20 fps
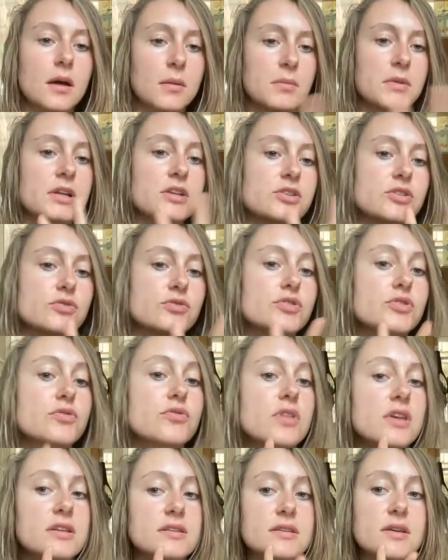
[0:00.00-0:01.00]
to do two
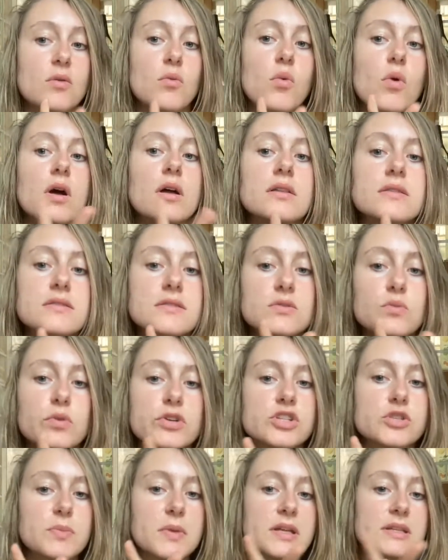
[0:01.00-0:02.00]
things at once,
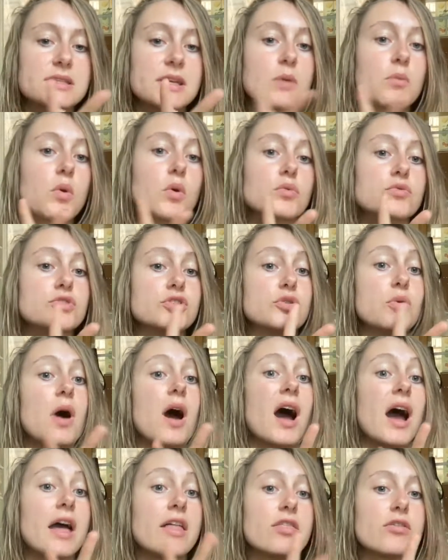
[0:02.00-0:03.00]
which means I won't do
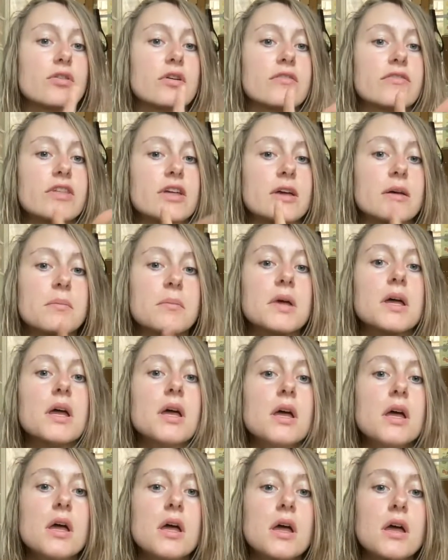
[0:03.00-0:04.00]
either of them
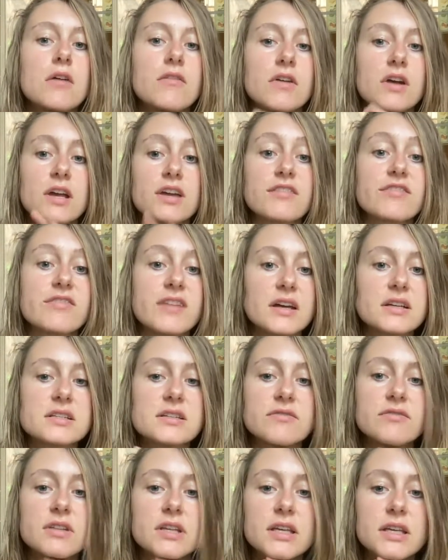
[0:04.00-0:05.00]
very
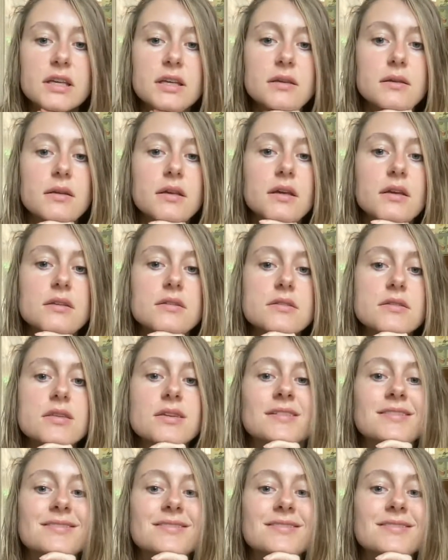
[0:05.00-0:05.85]
effectively because